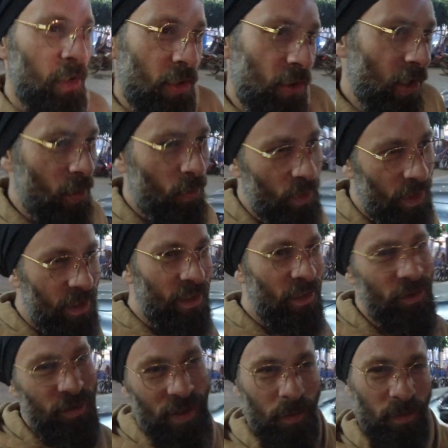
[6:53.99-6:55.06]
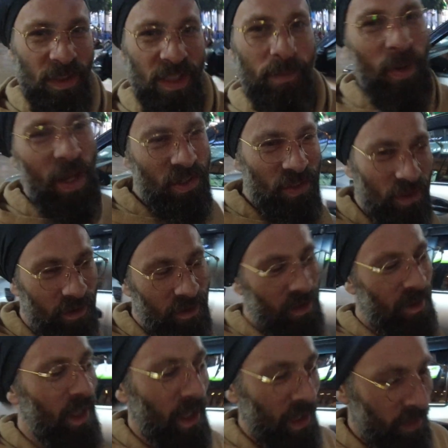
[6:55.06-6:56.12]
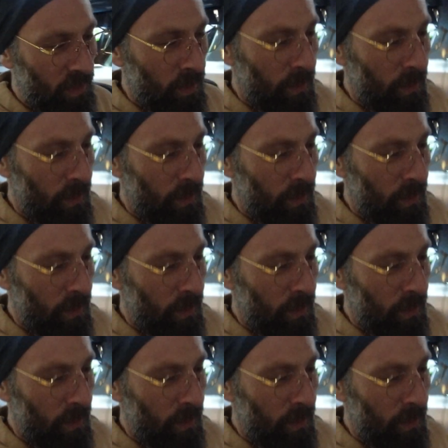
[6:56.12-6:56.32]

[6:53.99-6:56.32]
yo, we're gonna do something special tonight.